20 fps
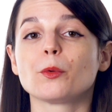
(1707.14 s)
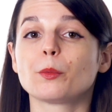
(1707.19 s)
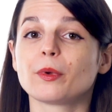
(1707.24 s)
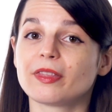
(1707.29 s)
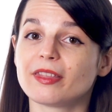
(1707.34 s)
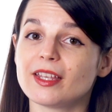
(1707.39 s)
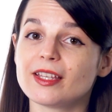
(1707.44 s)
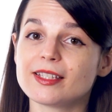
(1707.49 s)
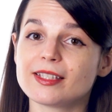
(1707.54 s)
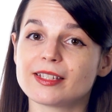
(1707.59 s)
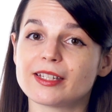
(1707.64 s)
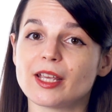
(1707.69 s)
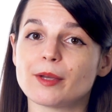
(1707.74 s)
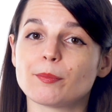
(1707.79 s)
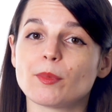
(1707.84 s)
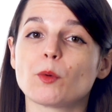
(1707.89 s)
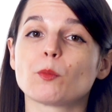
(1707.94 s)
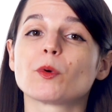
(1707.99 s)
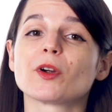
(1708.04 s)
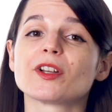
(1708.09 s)
With this
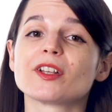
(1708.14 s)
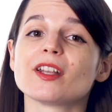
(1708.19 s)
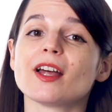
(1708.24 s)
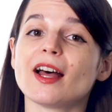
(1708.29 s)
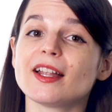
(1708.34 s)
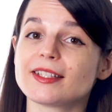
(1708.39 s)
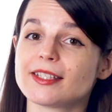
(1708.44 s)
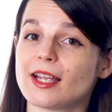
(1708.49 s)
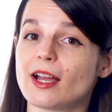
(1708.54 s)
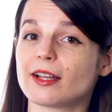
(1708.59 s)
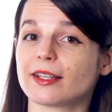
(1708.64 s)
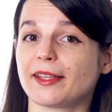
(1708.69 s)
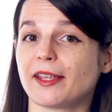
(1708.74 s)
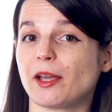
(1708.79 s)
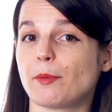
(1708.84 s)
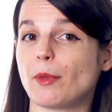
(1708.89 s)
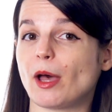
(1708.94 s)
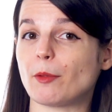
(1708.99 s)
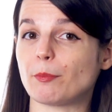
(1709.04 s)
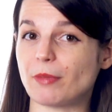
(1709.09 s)
tip, we're not
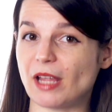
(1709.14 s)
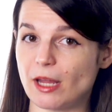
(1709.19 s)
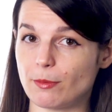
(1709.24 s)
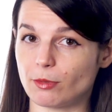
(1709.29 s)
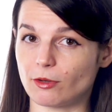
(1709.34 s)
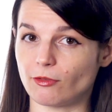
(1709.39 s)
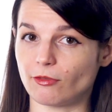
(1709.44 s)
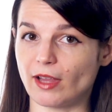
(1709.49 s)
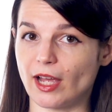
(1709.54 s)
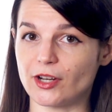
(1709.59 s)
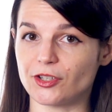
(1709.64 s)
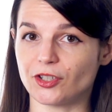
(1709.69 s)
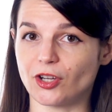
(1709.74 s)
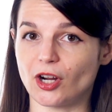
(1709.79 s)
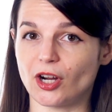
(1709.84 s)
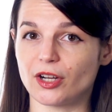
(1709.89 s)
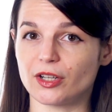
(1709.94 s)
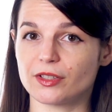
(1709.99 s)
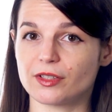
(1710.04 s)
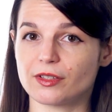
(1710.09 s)
talking about paper
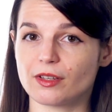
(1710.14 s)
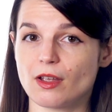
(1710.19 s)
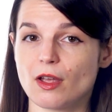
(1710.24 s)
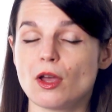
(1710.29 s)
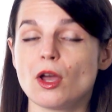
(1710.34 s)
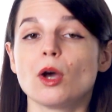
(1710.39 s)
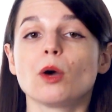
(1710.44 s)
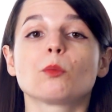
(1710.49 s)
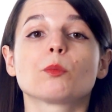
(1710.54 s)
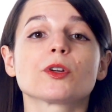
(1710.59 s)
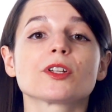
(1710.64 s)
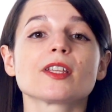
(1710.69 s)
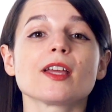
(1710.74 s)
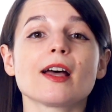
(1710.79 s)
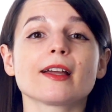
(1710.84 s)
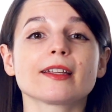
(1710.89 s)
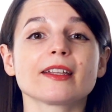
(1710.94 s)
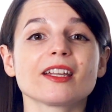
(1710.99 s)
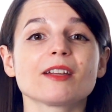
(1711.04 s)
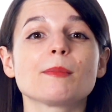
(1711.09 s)
flashcards. We're
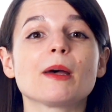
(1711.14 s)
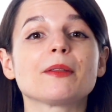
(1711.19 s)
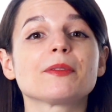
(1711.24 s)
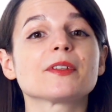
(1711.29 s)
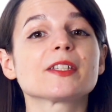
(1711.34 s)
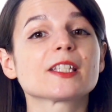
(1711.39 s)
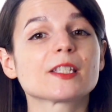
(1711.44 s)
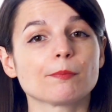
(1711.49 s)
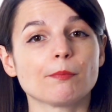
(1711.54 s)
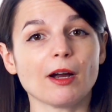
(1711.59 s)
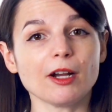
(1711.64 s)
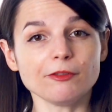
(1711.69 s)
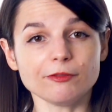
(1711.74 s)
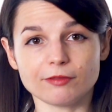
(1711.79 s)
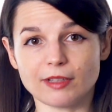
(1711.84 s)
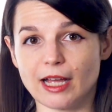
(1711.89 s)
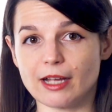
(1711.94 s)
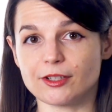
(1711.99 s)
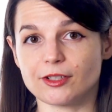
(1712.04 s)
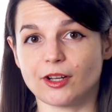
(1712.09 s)
talking about the smart
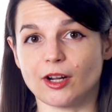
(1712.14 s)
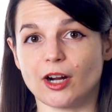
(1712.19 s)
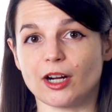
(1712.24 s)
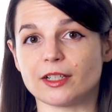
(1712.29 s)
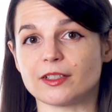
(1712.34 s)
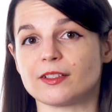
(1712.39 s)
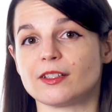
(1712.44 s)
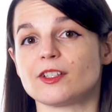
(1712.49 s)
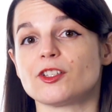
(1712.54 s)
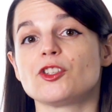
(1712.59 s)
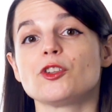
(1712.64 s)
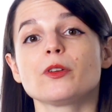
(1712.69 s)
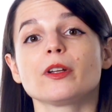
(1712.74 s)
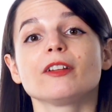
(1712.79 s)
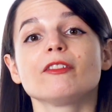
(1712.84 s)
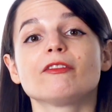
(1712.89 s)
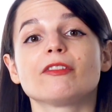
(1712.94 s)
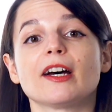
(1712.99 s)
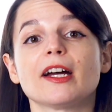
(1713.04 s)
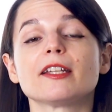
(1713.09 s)
flashcards that you
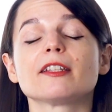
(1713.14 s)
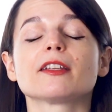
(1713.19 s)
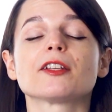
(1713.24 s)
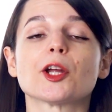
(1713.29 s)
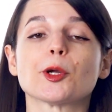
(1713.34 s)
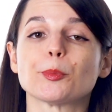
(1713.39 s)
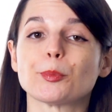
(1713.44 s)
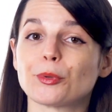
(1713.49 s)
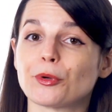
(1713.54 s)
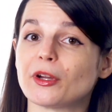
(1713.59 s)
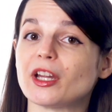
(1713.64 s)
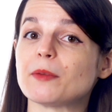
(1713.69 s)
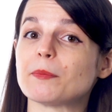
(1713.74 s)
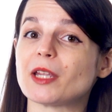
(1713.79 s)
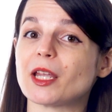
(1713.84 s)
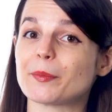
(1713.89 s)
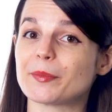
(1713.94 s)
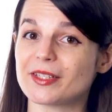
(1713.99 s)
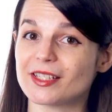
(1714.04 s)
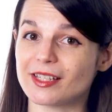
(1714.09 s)
can find in our
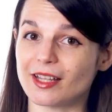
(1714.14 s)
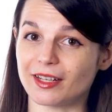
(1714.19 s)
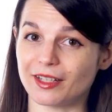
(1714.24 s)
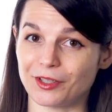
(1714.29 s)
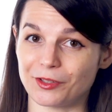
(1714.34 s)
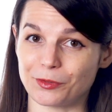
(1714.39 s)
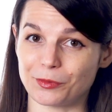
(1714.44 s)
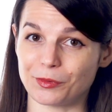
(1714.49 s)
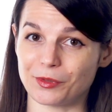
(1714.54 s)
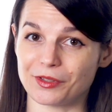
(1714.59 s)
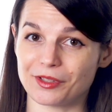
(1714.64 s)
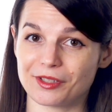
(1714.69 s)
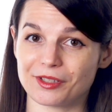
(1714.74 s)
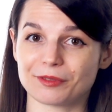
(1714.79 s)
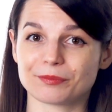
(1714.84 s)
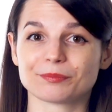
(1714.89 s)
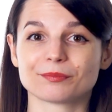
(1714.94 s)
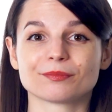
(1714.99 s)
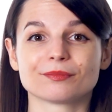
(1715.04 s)
premium study tools.